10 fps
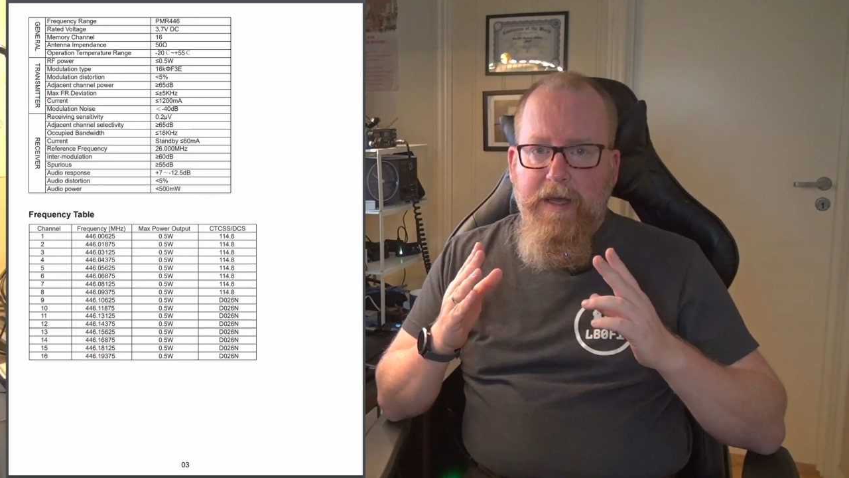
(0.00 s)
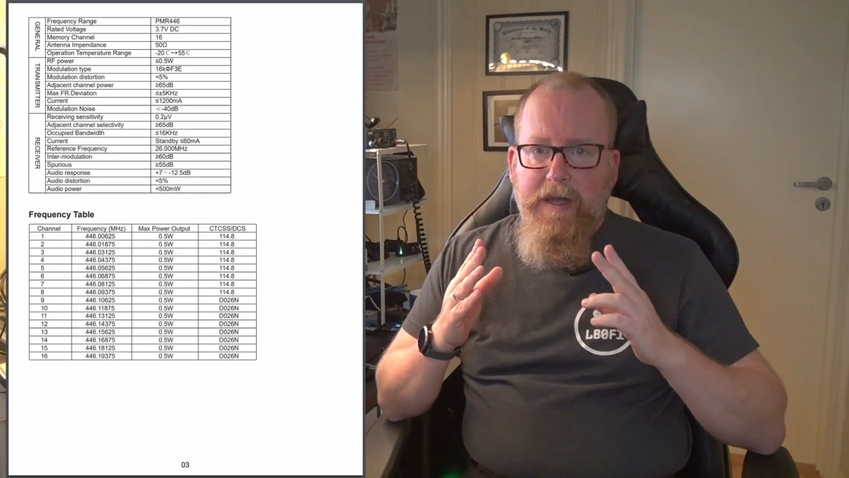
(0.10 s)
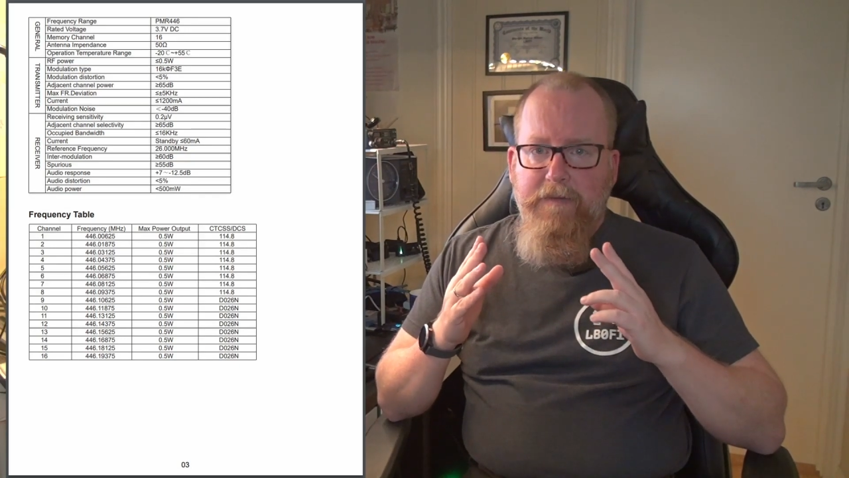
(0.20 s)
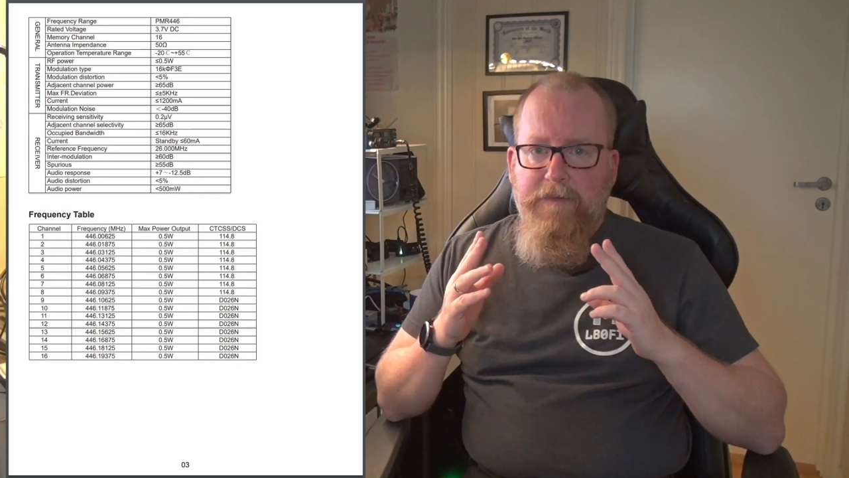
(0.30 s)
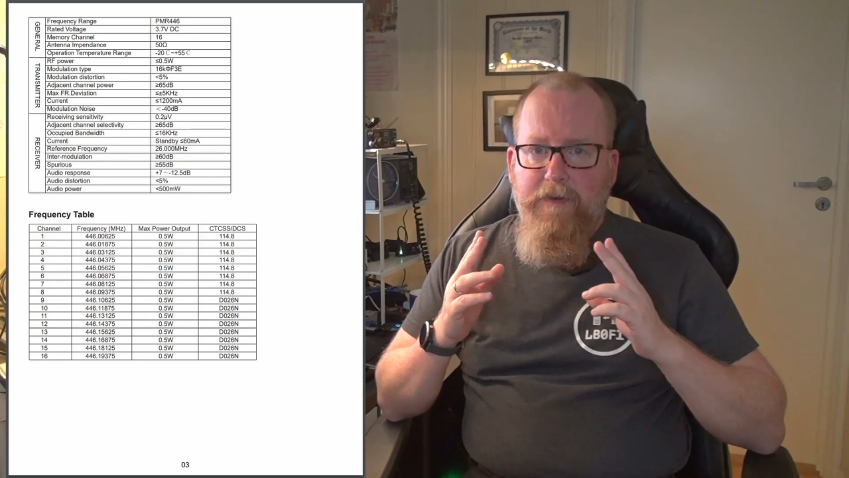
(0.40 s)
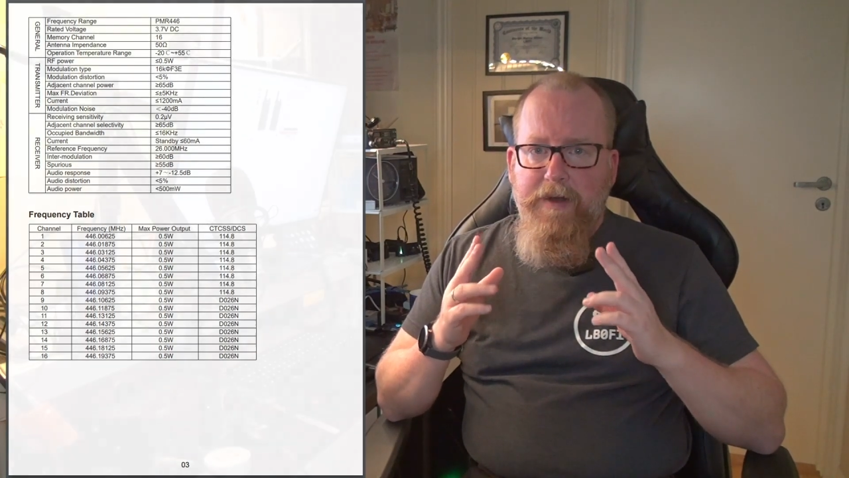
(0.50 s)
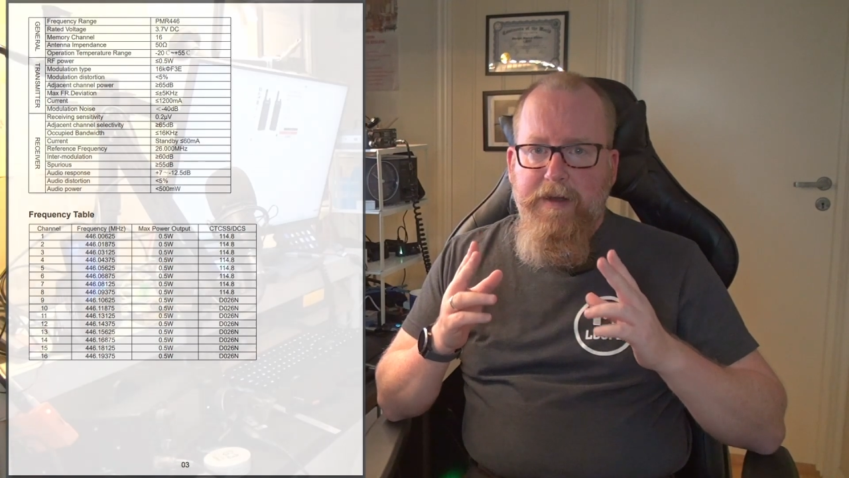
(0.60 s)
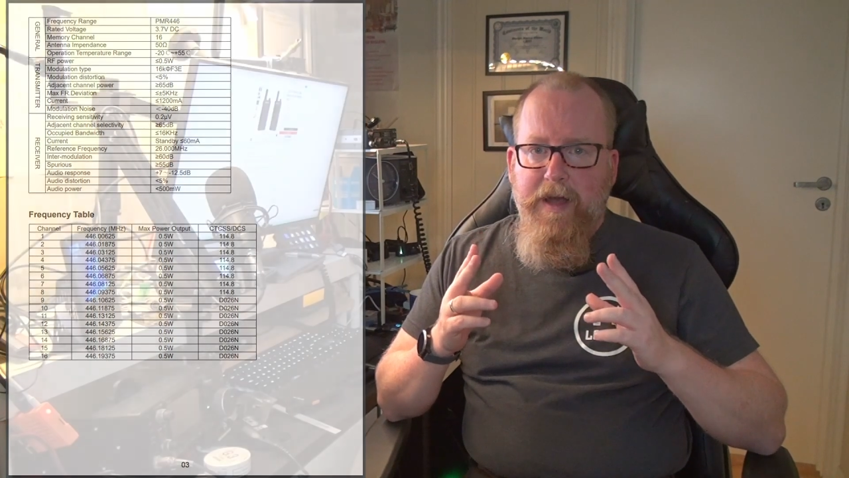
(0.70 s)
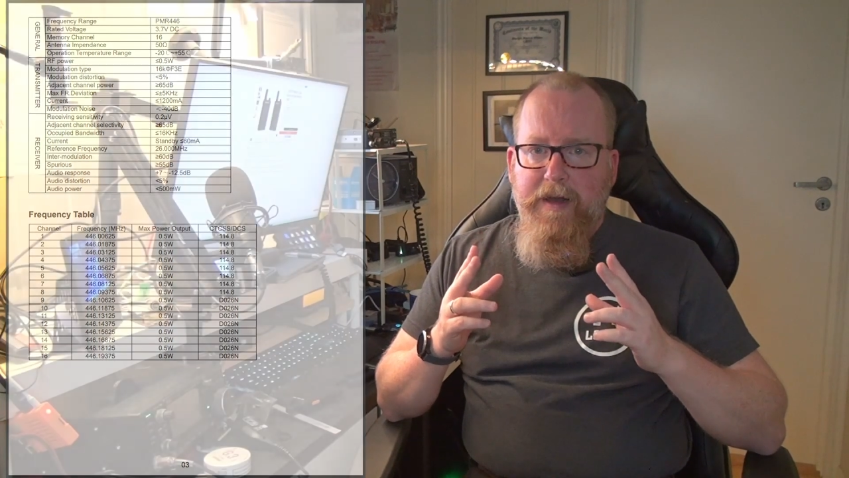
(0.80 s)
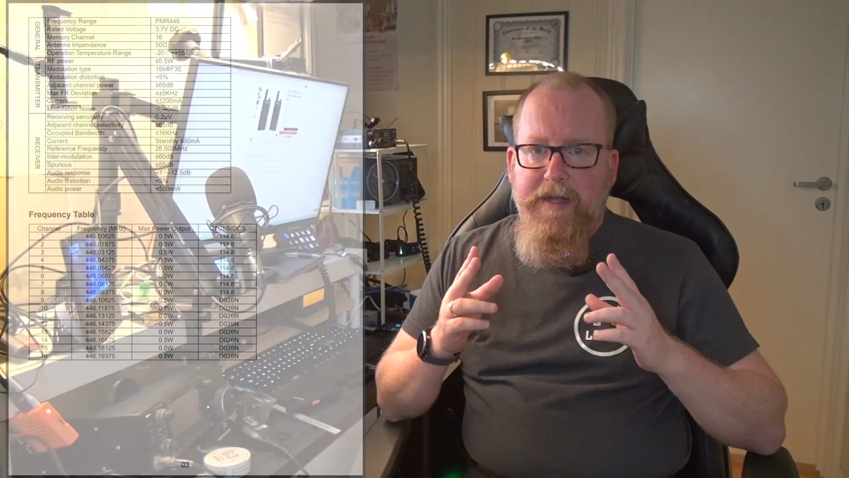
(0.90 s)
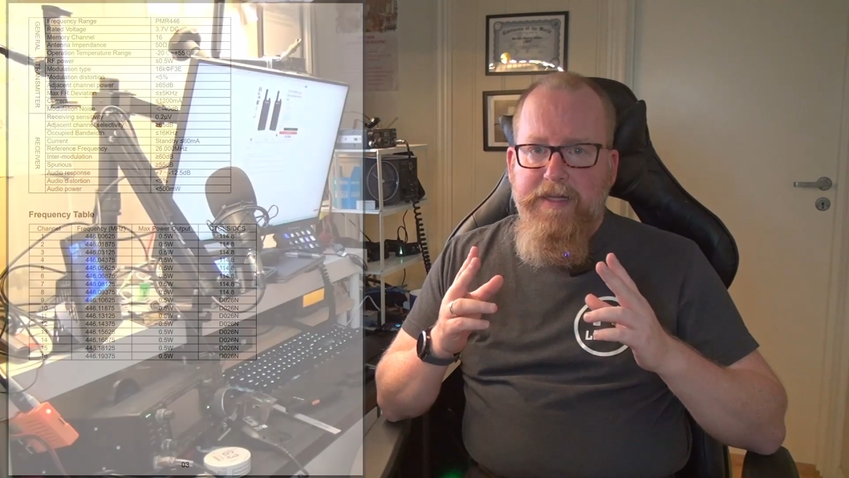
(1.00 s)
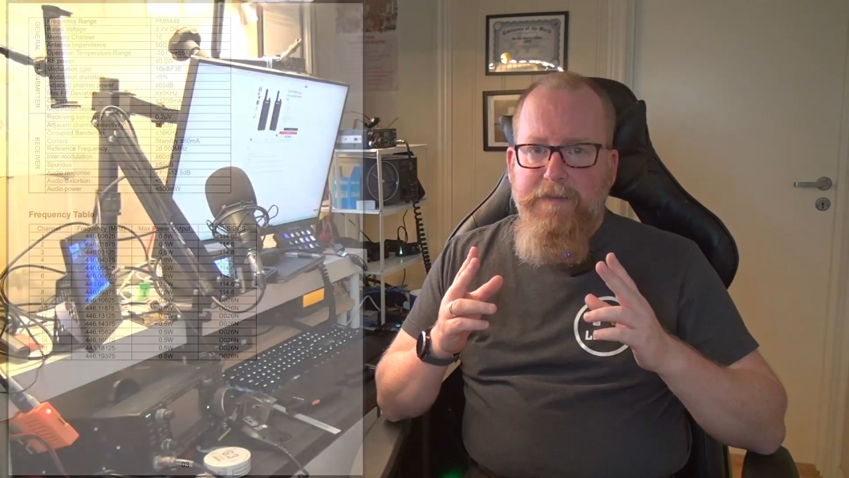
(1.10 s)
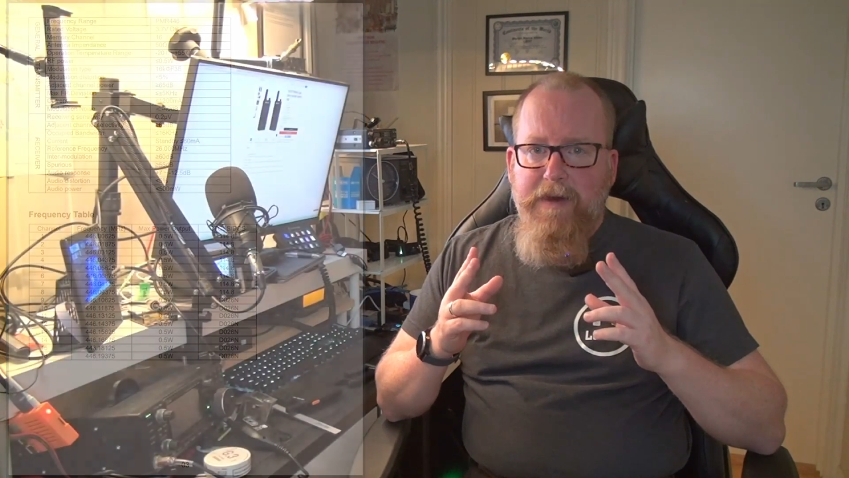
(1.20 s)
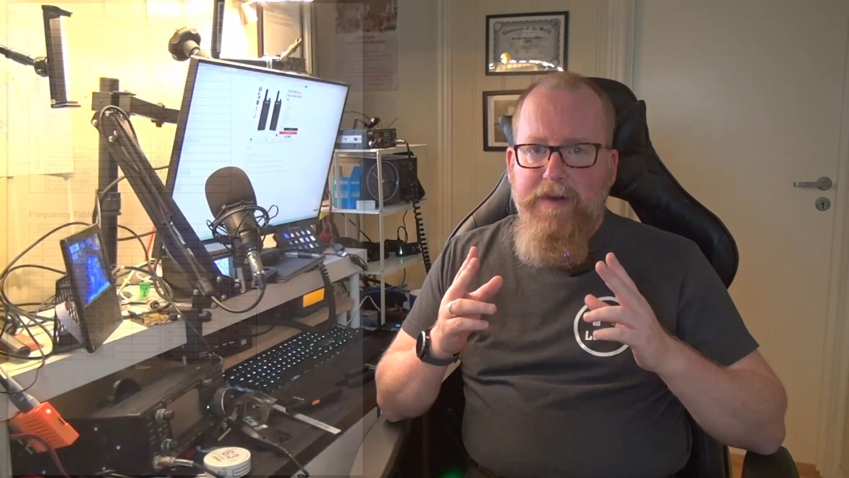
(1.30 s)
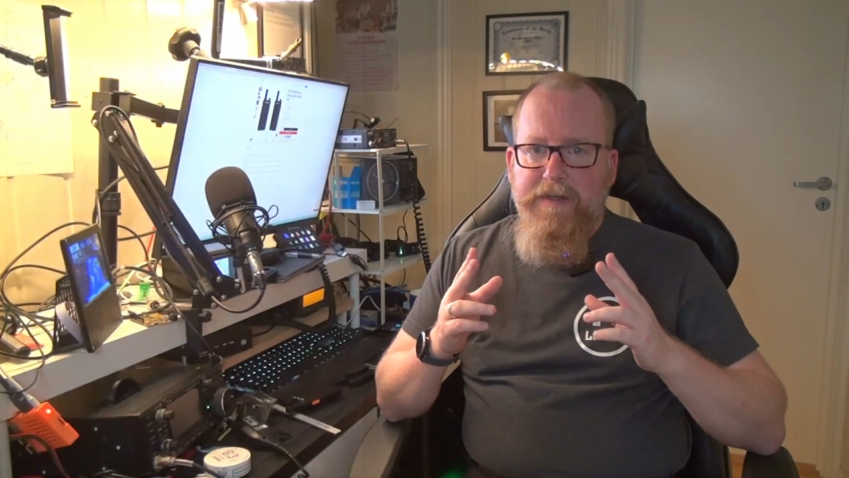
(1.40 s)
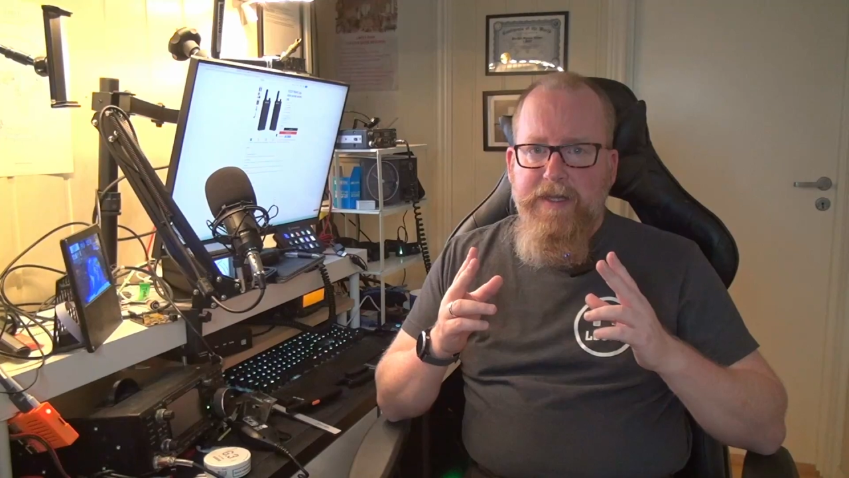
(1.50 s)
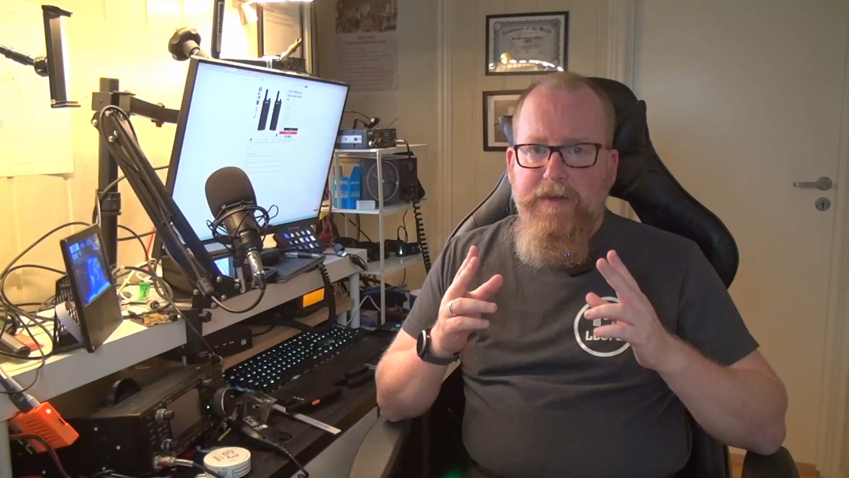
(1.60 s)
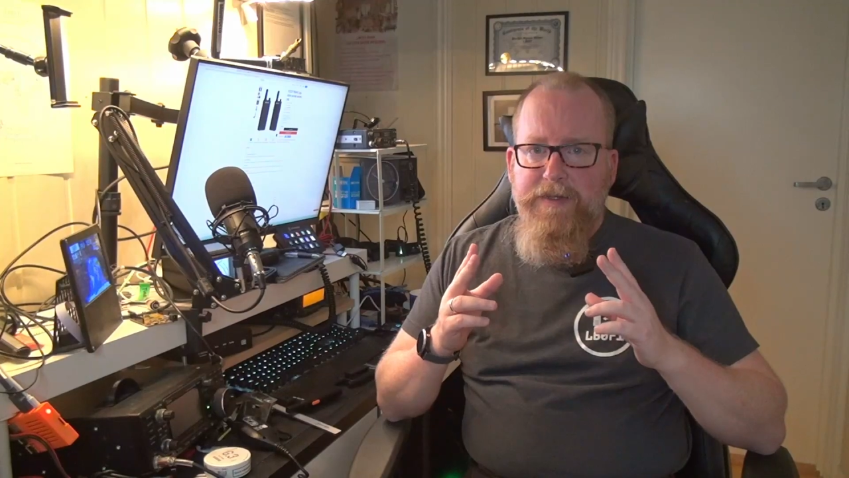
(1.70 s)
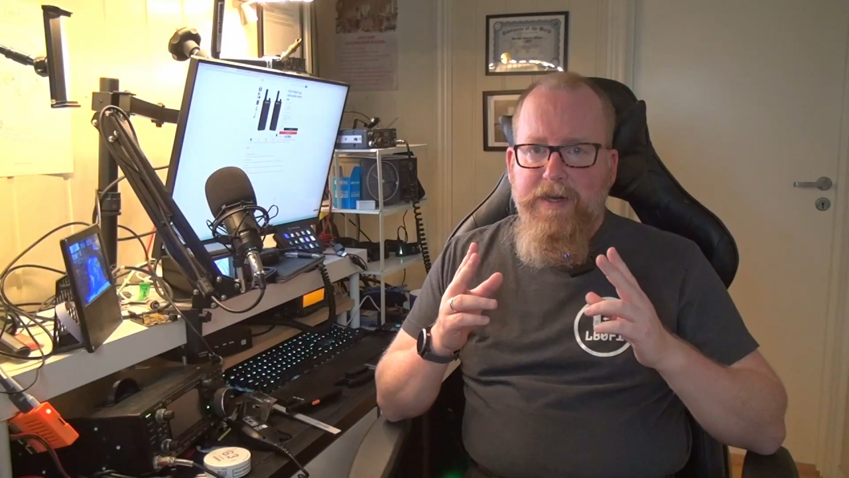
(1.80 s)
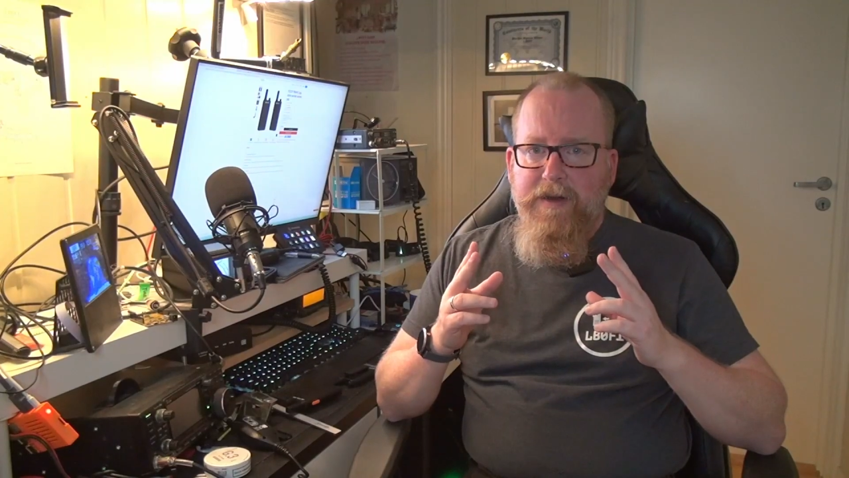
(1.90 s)
And for a non-experienced
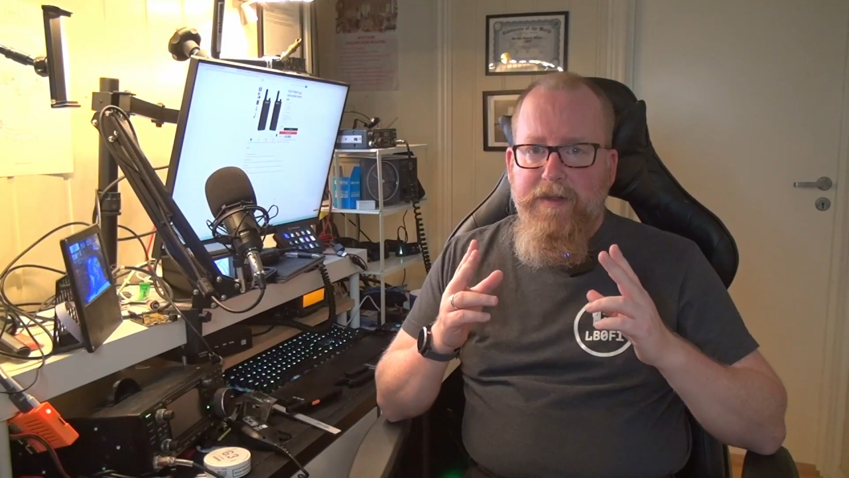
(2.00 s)
user,